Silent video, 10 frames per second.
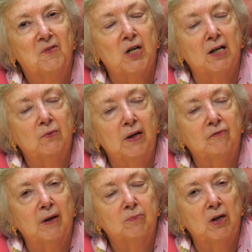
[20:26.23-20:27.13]
January
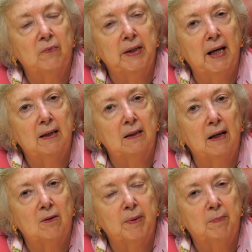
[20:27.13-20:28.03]
and February, we had a
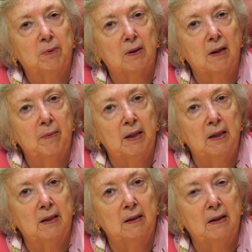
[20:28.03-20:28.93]
lot of people coming
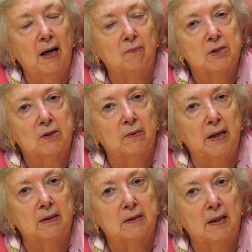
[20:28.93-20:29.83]
in, and that was
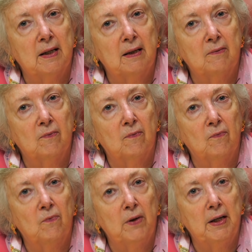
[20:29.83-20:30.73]
great. And
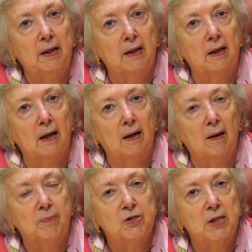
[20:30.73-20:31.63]
we
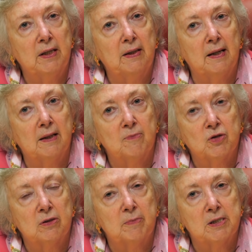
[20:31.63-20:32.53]
appreciated that, and I'm
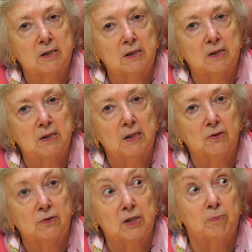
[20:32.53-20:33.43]
sure the businesses did
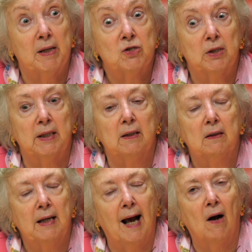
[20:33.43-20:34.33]
too, especially
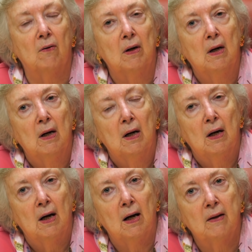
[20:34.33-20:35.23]
now
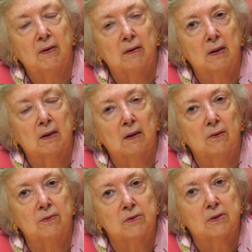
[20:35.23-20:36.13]
that they're
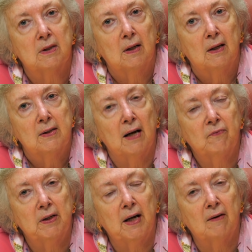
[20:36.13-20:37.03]
closed.
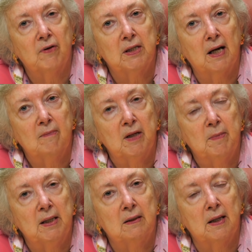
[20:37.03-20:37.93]
Every dime they
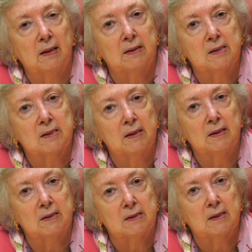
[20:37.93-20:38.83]
made then
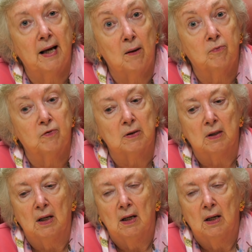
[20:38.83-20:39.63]
is helpful.